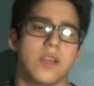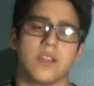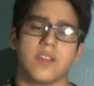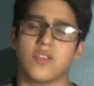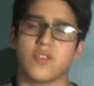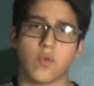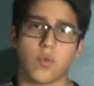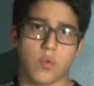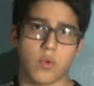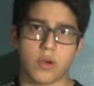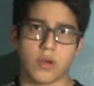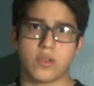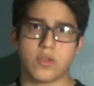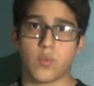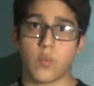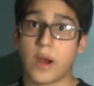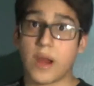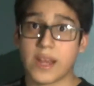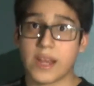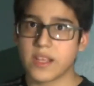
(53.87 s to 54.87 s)
It's the
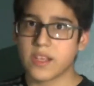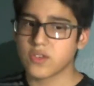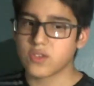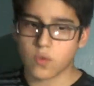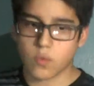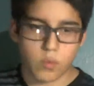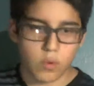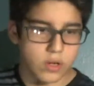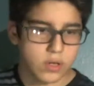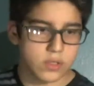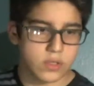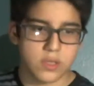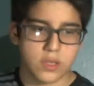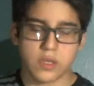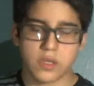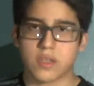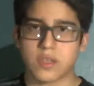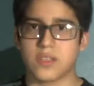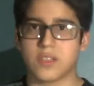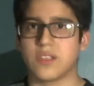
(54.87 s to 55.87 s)
worst. Waiting is the worst
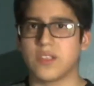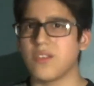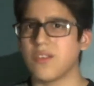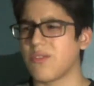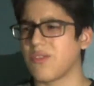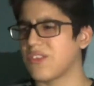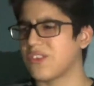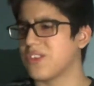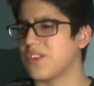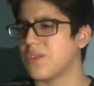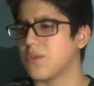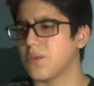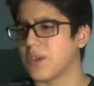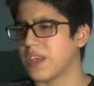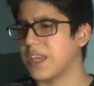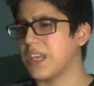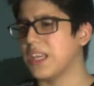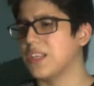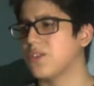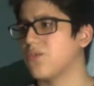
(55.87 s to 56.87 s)
because there's little
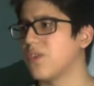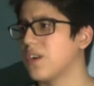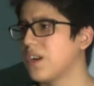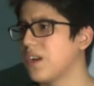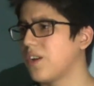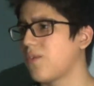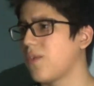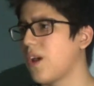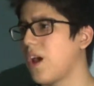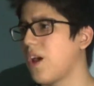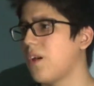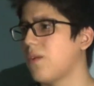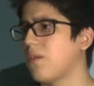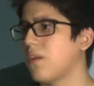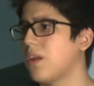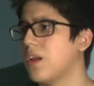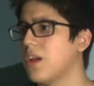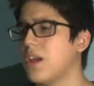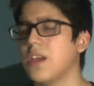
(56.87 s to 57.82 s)
kids running around,